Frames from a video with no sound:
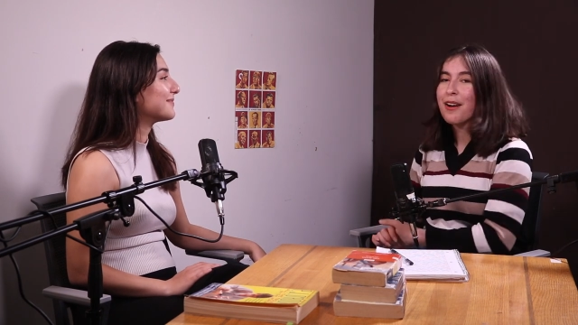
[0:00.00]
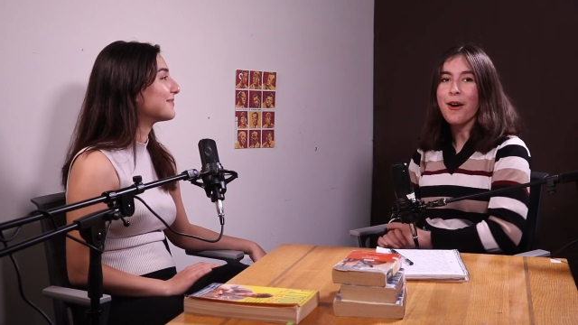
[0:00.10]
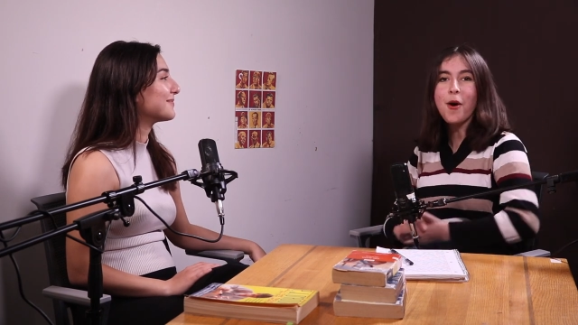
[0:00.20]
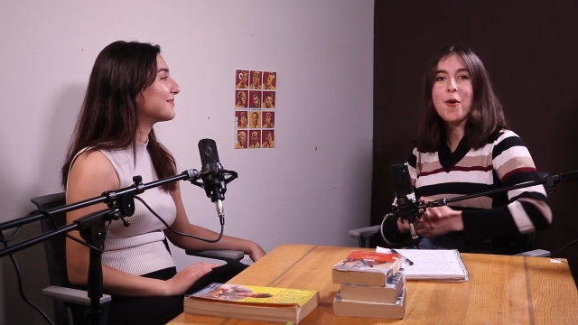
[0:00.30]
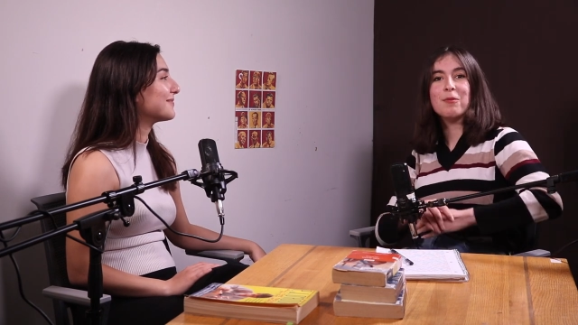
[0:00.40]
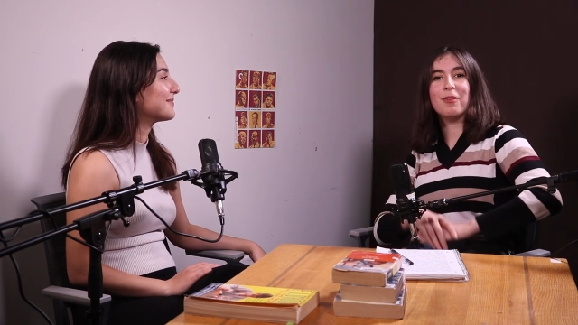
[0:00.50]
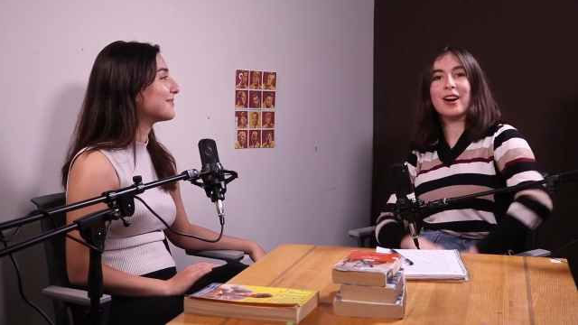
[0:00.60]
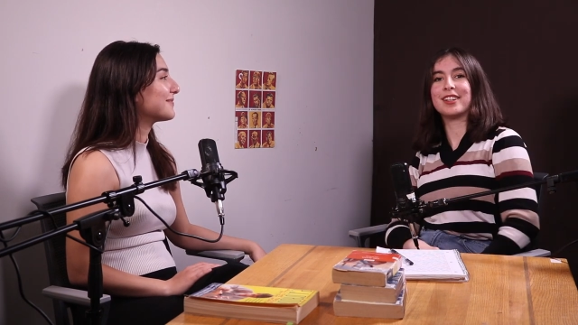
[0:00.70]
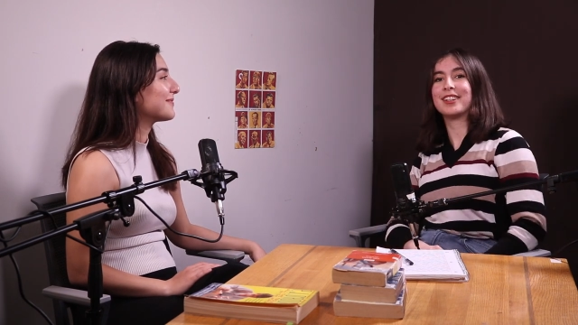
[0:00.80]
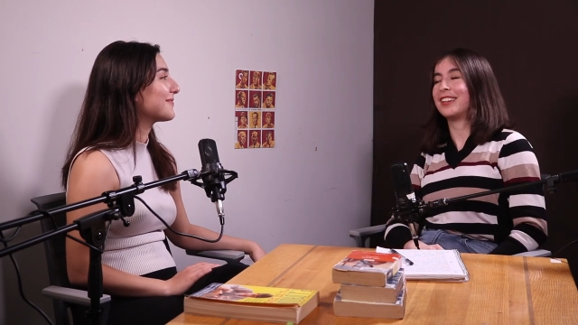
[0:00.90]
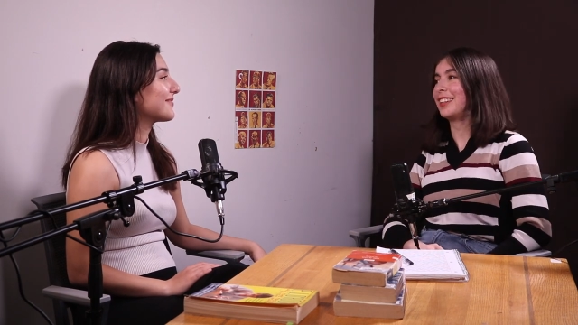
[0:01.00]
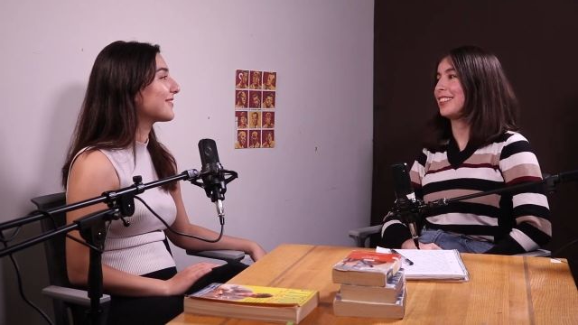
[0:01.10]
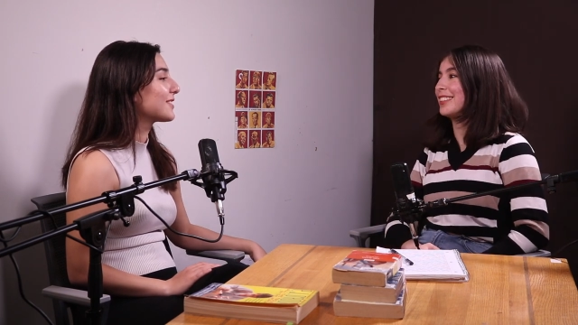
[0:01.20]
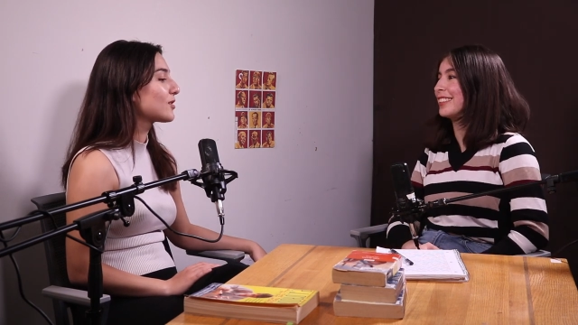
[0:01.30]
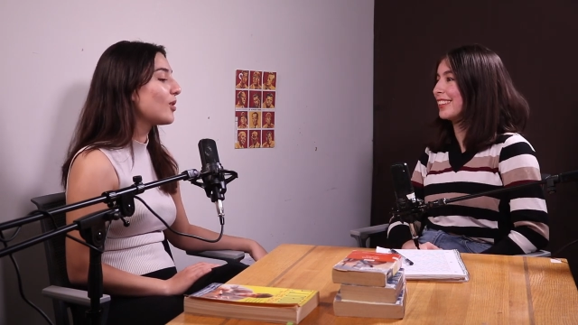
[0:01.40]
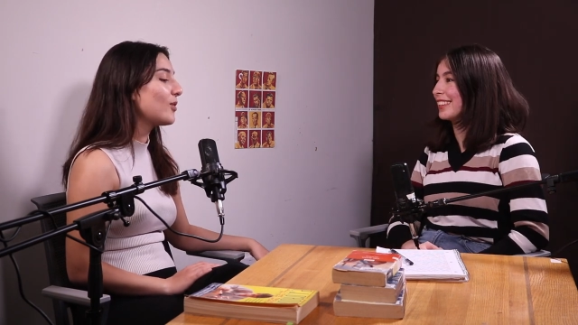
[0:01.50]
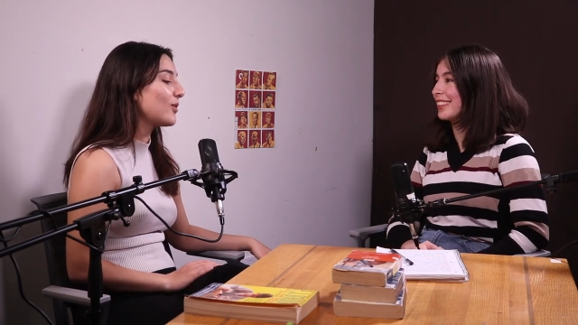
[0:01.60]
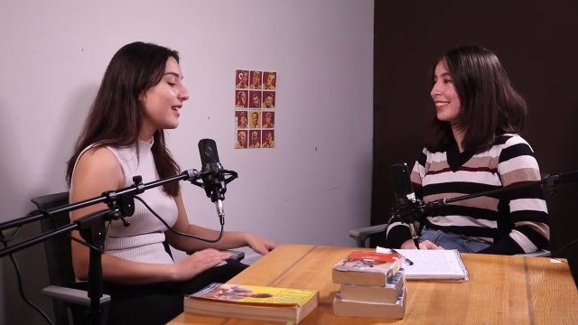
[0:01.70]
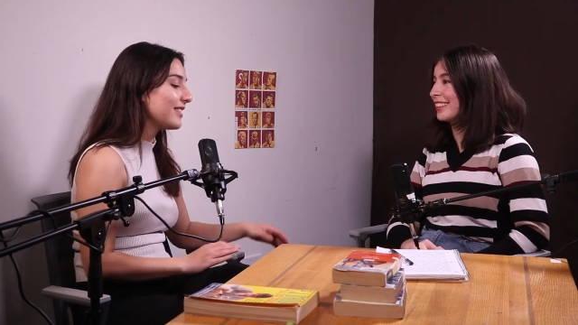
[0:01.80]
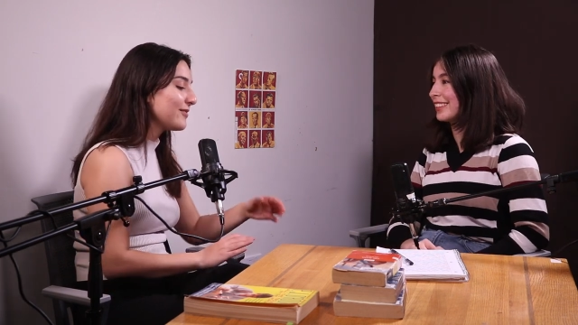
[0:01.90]
Speaker 1: Oh my gosh.
Speaker 2: So
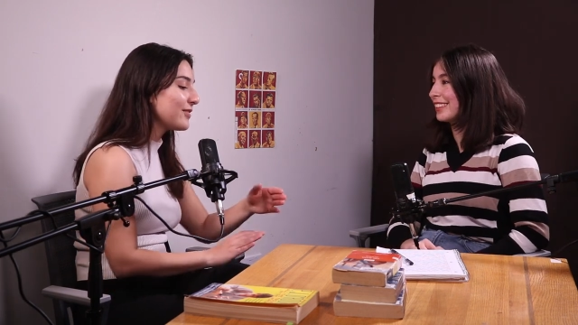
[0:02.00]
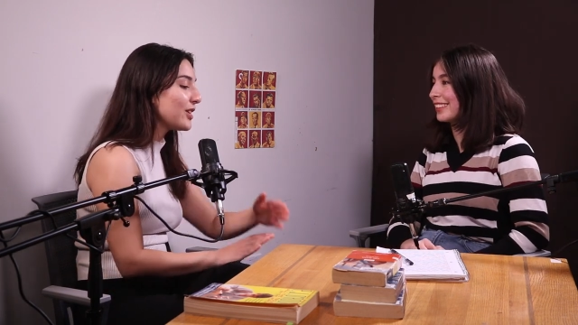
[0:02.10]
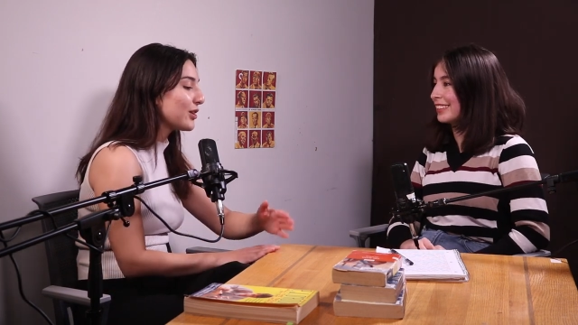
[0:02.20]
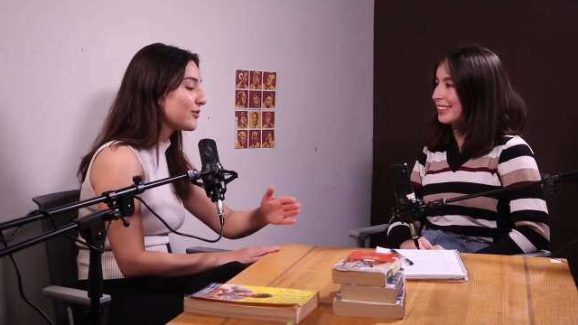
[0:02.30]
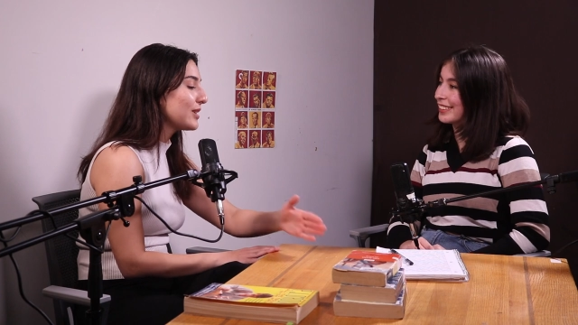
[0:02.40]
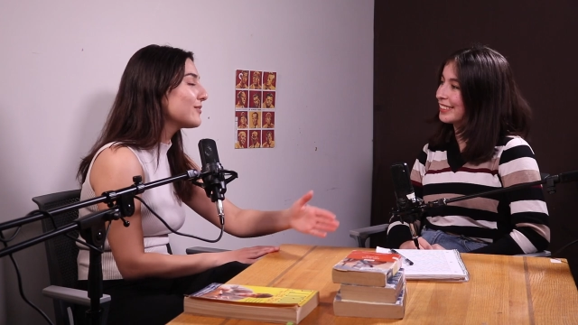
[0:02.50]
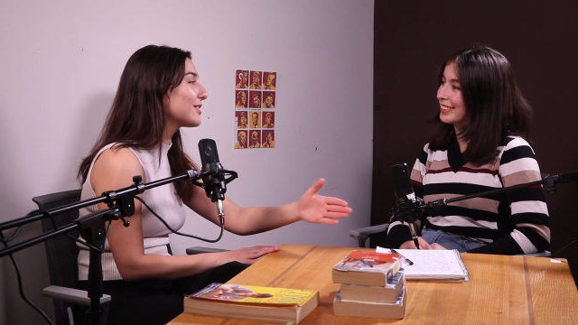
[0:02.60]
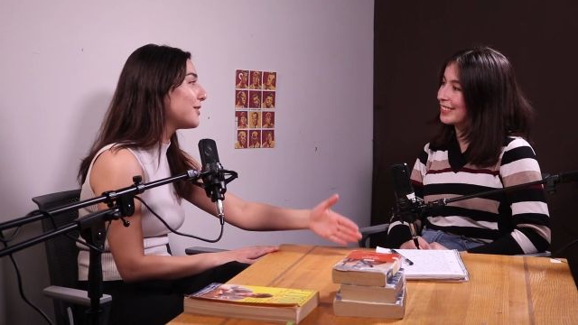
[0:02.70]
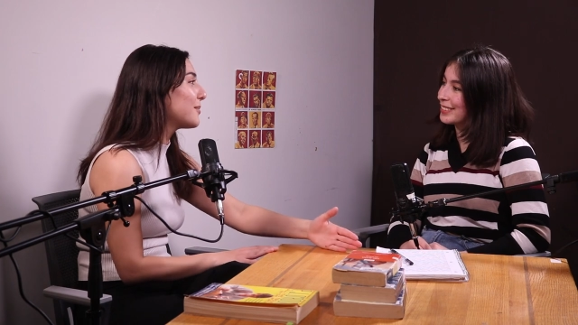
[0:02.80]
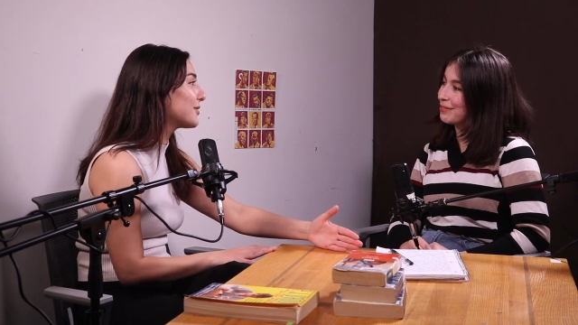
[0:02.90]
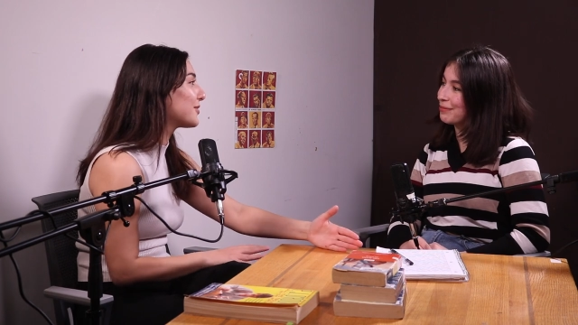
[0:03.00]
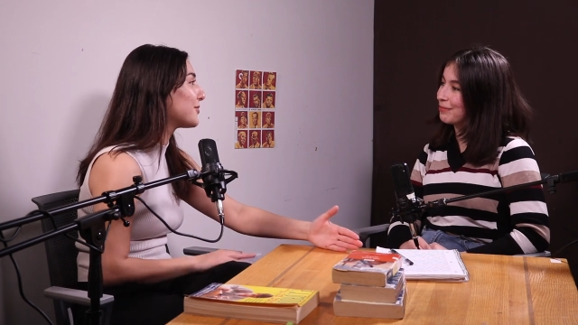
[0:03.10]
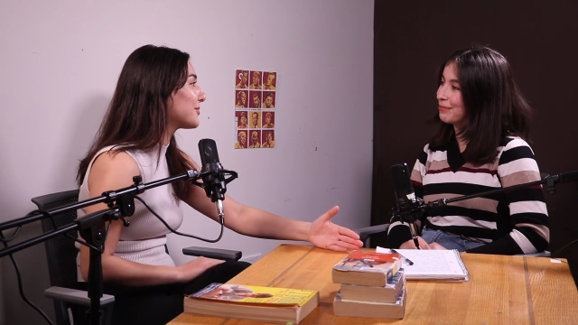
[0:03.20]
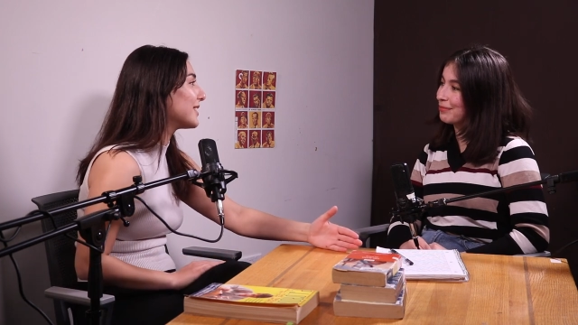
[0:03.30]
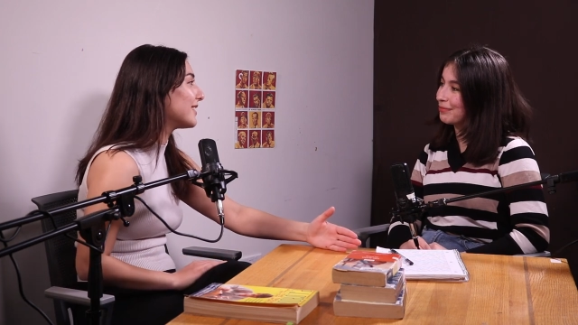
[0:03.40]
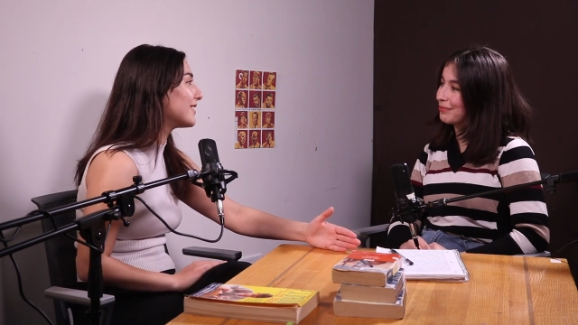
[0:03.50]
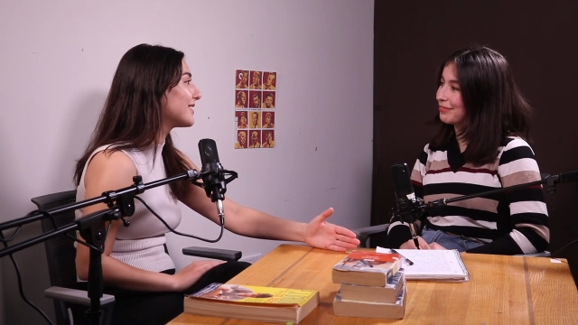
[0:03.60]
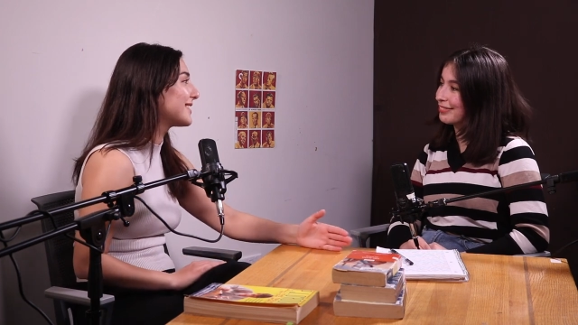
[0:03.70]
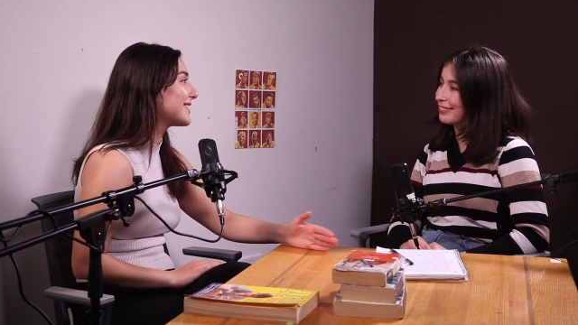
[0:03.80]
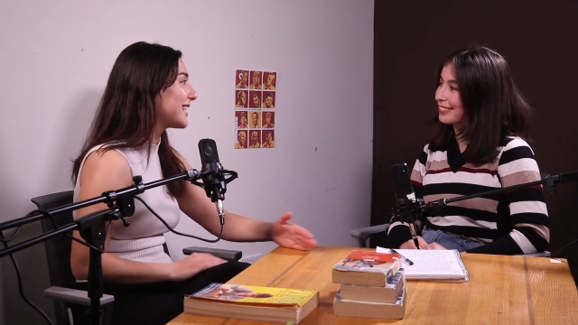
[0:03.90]
I think we agree with number three
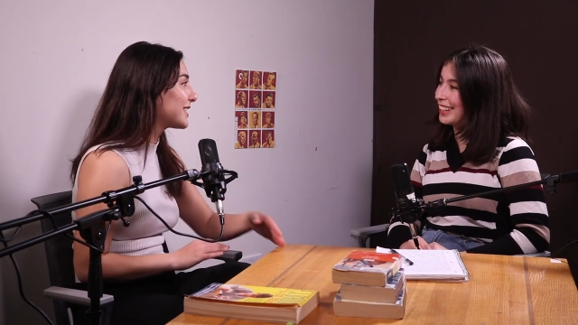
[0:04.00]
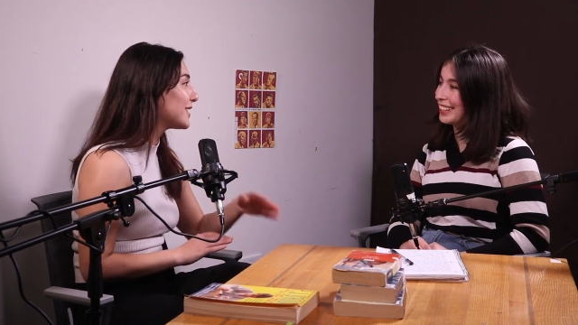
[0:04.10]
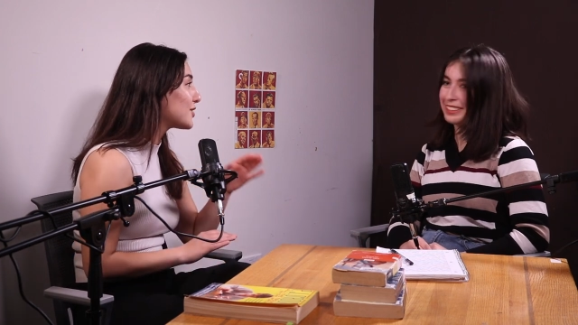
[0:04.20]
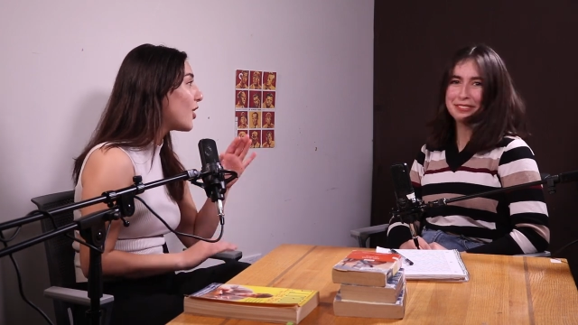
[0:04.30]
that kids